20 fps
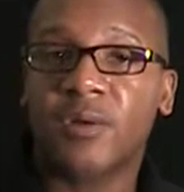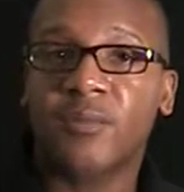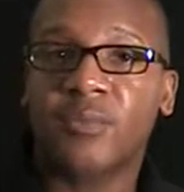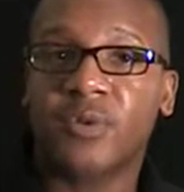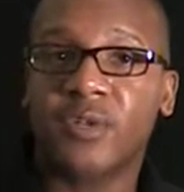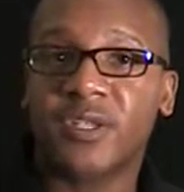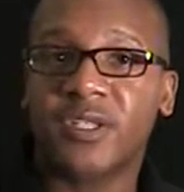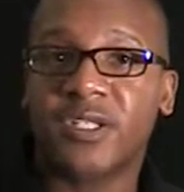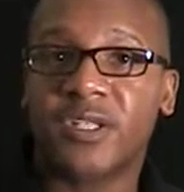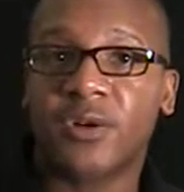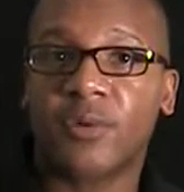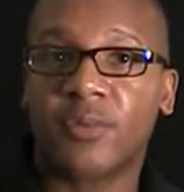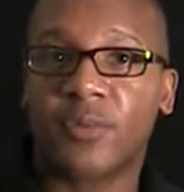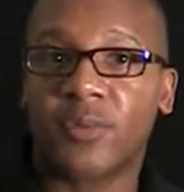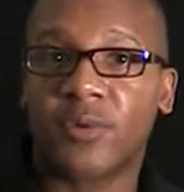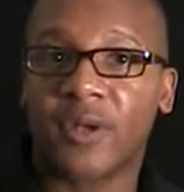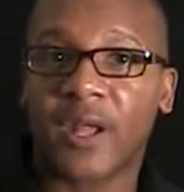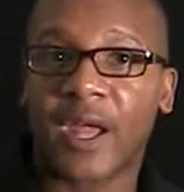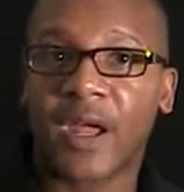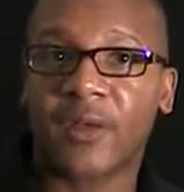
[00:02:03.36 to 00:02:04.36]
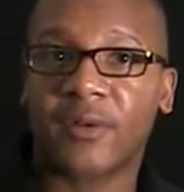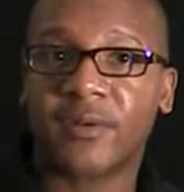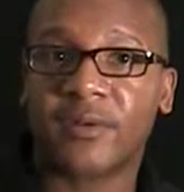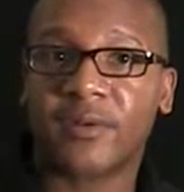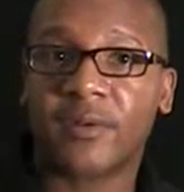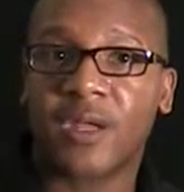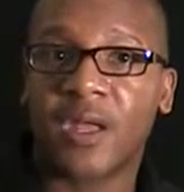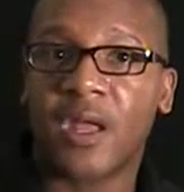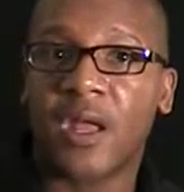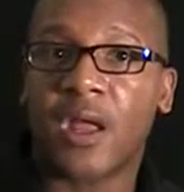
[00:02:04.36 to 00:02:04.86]
Please come on out.
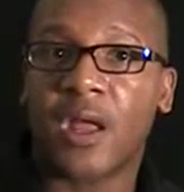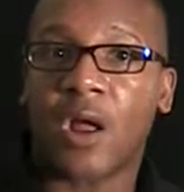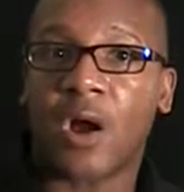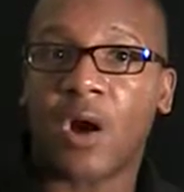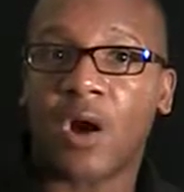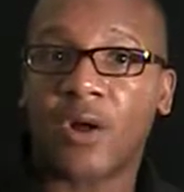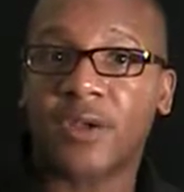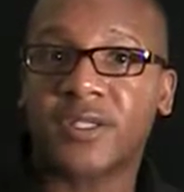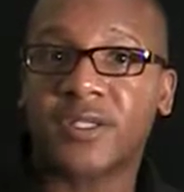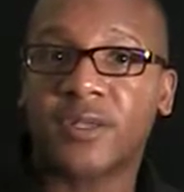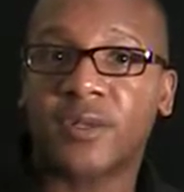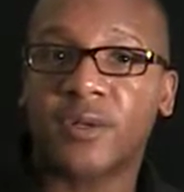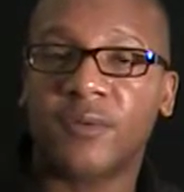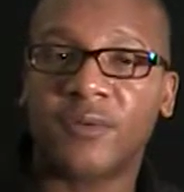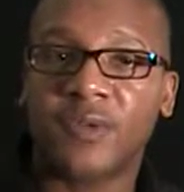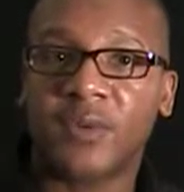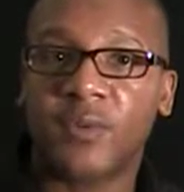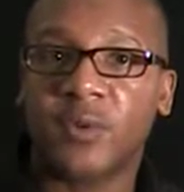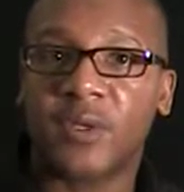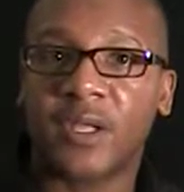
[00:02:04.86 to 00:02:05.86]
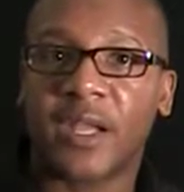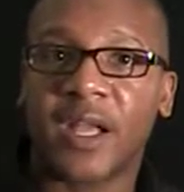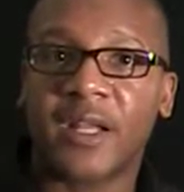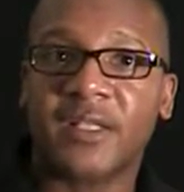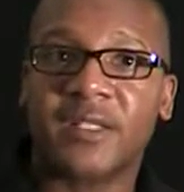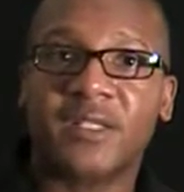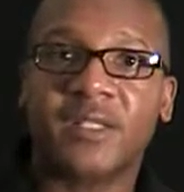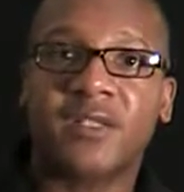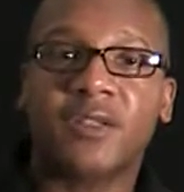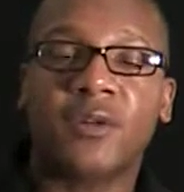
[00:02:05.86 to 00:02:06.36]
Also, if you would
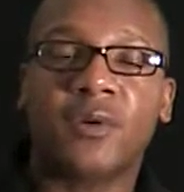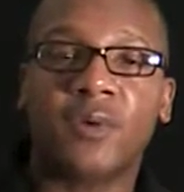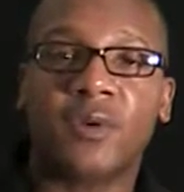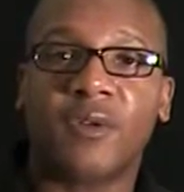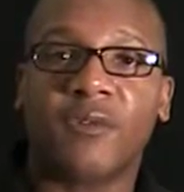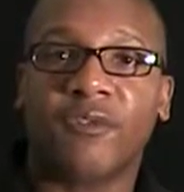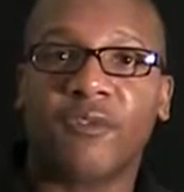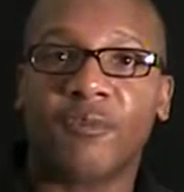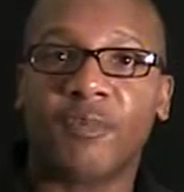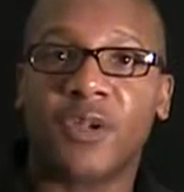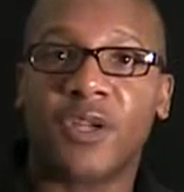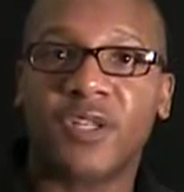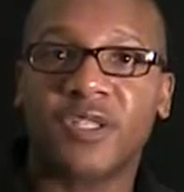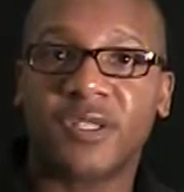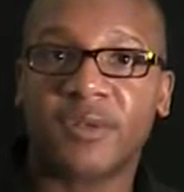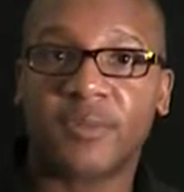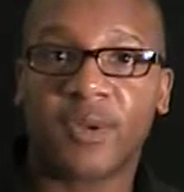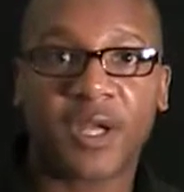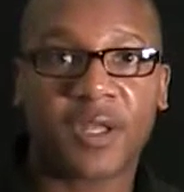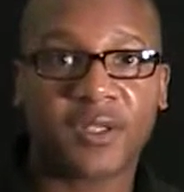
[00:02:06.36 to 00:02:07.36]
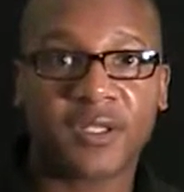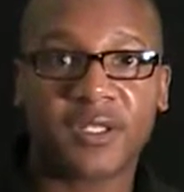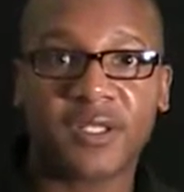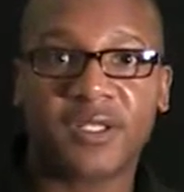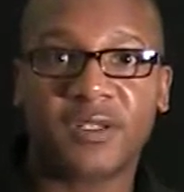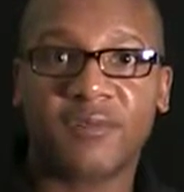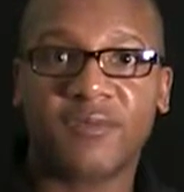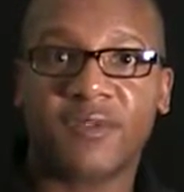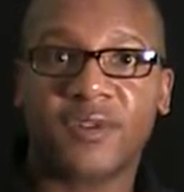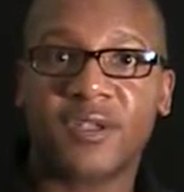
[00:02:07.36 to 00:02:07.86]
like to know information about these
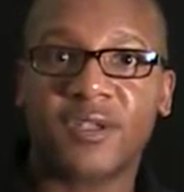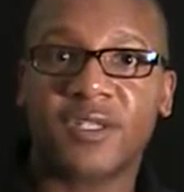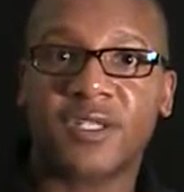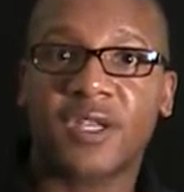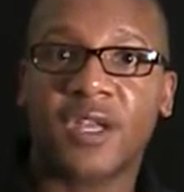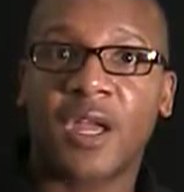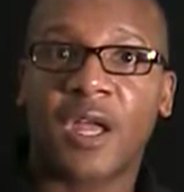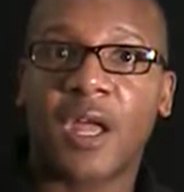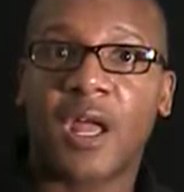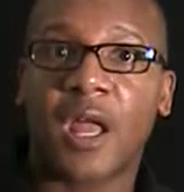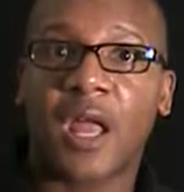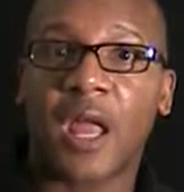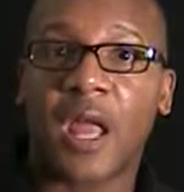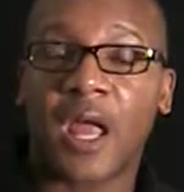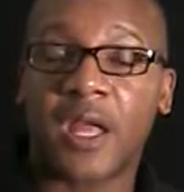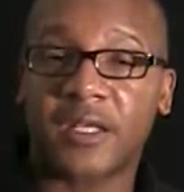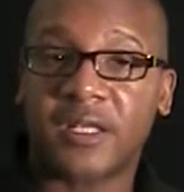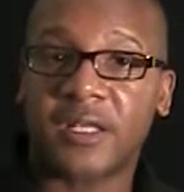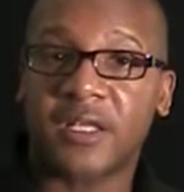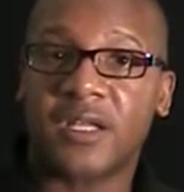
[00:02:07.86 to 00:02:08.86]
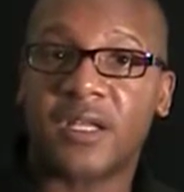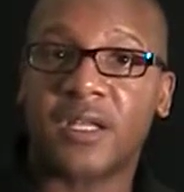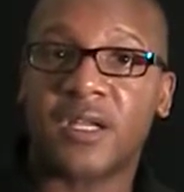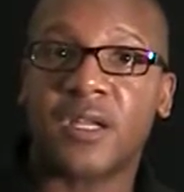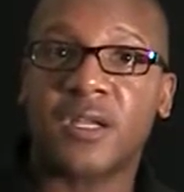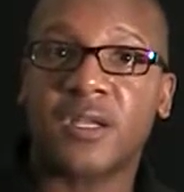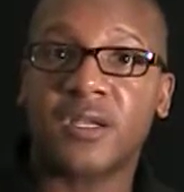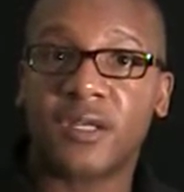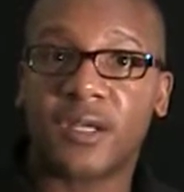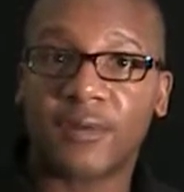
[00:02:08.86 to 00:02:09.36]
events, at the
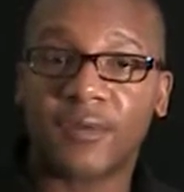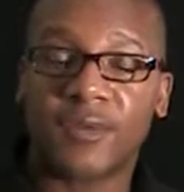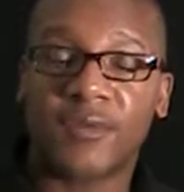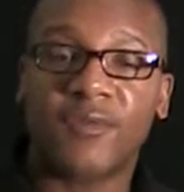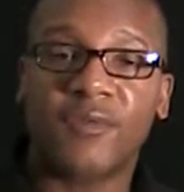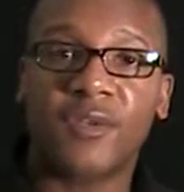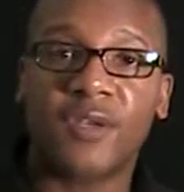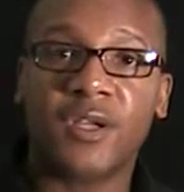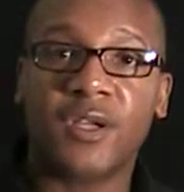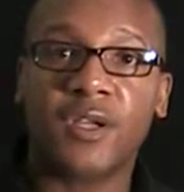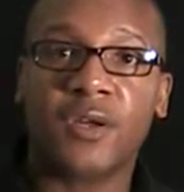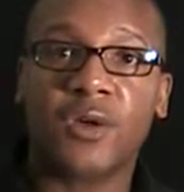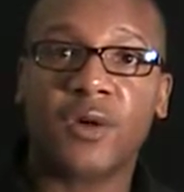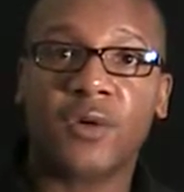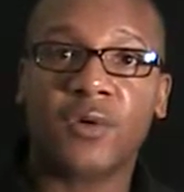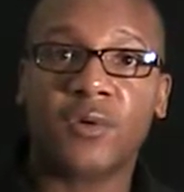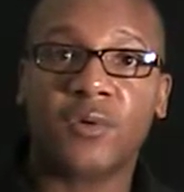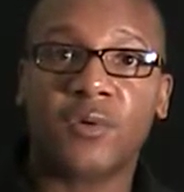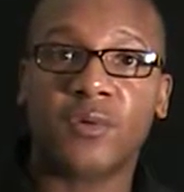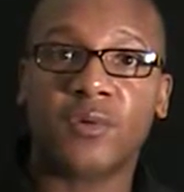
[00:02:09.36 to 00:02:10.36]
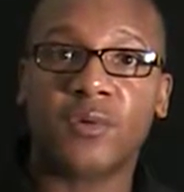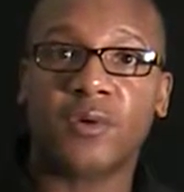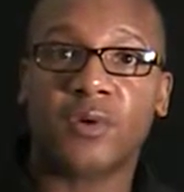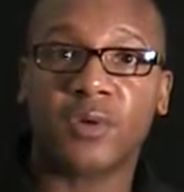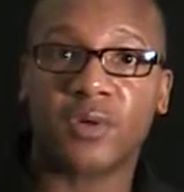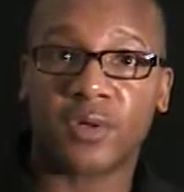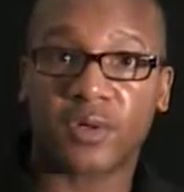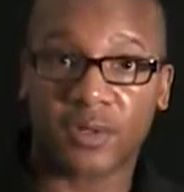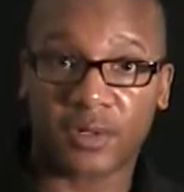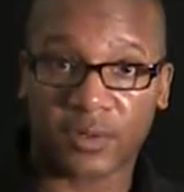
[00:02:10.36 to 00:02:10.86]
end of the video,
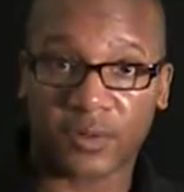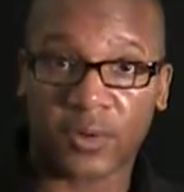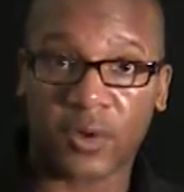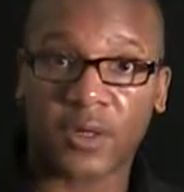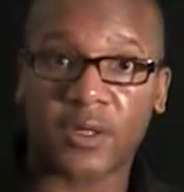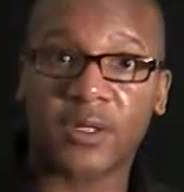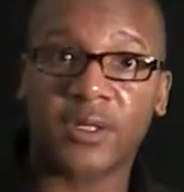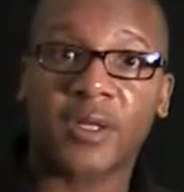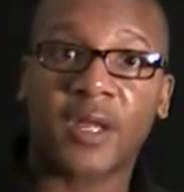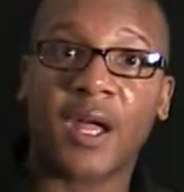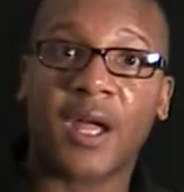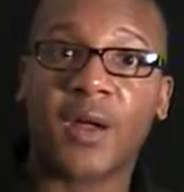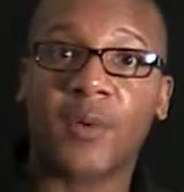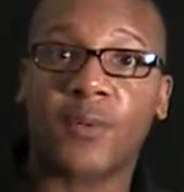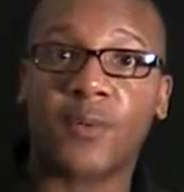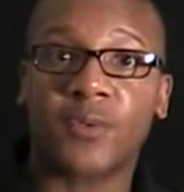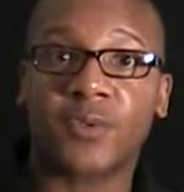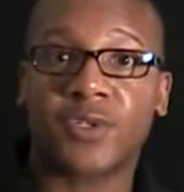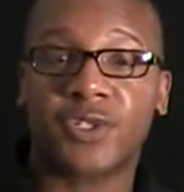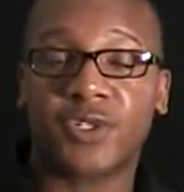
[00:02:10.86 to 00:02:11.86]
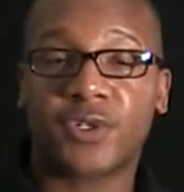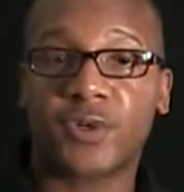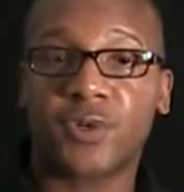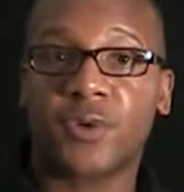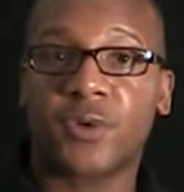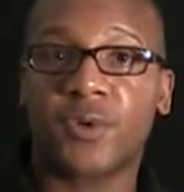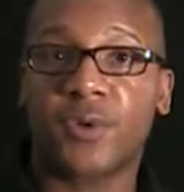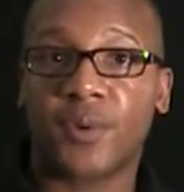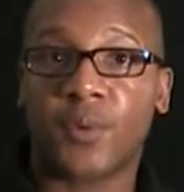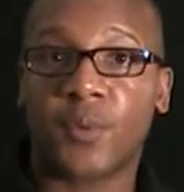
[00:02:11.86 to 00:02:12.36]
the credit line will show
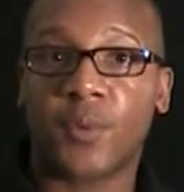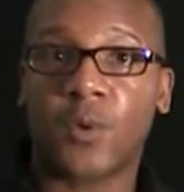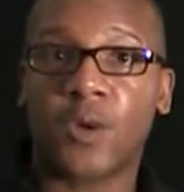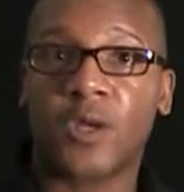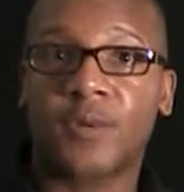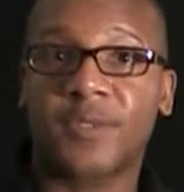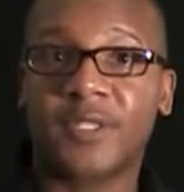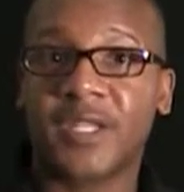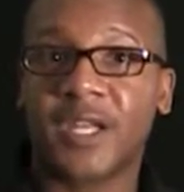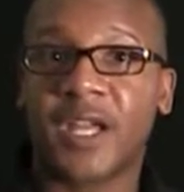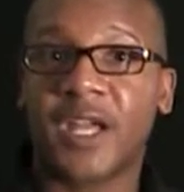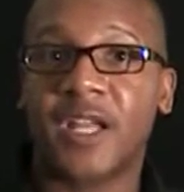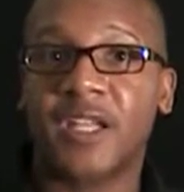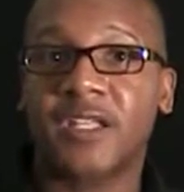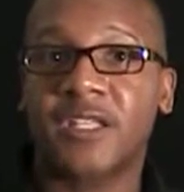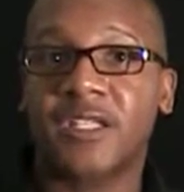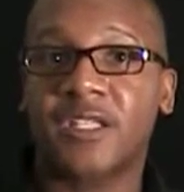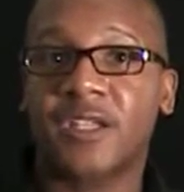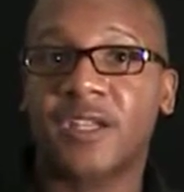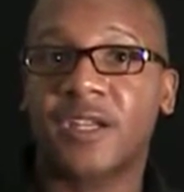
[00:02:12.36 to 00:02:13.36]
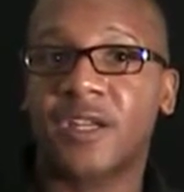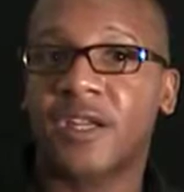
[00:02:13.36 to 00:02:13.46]
you the websites